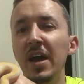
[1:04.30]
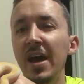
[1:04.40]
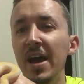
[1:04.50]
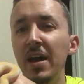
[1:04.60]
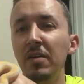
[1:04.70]
I
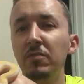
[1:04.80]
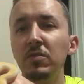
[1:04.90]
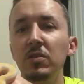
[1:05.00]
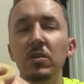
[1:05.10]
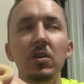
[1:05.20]
have.
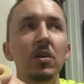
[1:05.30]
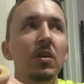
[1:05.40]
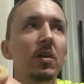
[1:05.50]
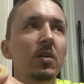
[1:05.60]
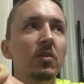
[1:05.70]

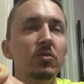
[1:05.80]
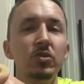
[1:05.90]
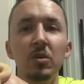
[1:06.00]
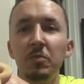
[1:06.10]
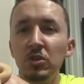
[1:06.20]
There's
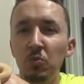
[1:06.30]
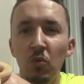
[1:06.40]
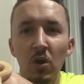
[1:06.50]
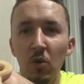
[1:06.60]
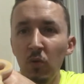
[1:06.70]
so much
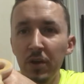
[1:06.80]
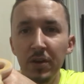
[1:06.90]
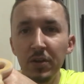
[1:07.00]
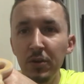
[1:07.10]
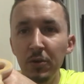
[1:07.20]
more I want to
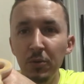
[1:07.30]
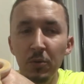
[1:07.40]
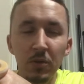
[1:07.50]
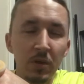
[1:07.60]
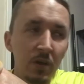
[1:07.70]

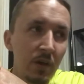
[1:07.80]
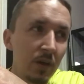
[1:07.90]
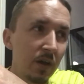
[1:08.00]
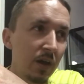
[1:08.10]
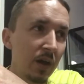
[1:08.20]
do.
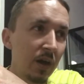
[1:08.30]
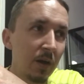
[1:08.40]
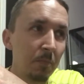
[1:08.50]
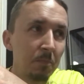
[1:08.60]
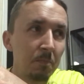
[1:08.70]

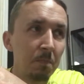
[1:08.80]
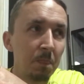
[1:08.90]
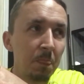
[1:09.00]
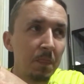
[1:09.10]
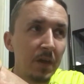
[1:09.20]
I
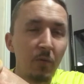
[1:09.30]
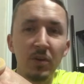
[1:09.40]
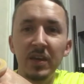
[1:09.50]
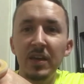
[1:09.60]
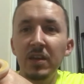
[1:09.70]

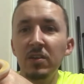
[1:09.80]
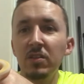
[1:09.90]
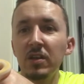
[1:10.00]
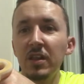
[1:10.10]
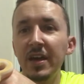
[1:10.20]
want to get into
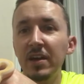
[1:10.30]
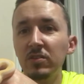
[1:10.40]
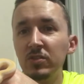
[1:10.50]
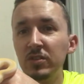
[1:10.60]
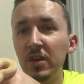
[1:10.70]
the
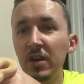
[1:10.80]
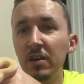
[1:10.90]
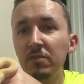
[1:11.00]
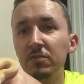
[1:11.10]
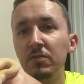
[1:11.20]
clown
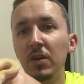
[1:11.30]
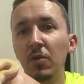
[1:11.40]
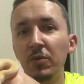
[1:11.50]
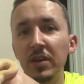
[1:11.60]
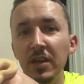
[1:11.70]
stuff. I
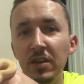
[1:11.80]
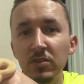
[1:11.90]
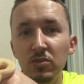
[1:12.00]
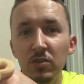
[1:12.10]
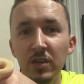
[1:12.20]
want to get
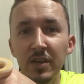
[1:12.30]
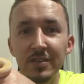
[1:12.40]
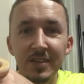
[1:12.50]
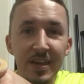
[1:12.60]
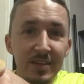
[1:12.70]
into the
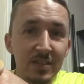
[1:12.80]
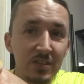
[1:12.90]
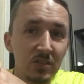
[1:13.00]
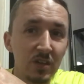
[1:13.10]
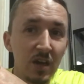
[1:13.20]

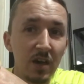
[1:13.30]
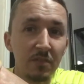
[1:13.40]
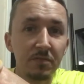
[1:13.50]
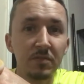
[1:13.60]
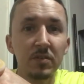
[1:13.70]
Exantic
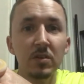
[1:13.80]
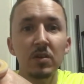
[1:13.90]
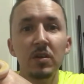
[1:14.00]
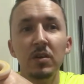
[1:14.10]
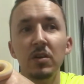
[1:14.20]
stuff.
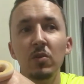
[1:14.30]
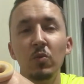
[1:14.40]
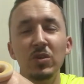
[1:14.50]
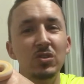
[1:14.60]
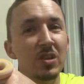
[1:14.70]

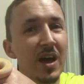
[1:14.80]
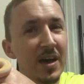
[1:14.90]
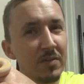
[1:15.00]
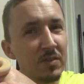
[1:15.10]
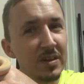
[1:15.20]
Which
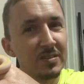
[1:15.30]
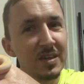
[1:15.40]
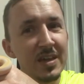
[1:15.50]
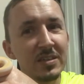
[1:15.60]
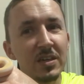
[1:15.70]
line of the
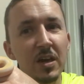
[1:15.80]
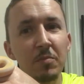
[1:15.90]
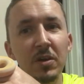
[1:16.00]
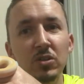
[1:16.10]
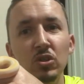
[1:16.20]
Exantic,
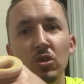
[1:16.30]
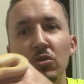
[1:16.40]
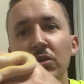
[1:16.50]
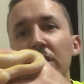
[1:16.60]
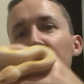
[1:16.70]
I'm not
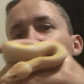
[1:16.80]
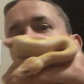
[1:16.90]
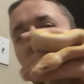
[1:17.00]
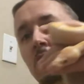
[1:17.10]
sure yet.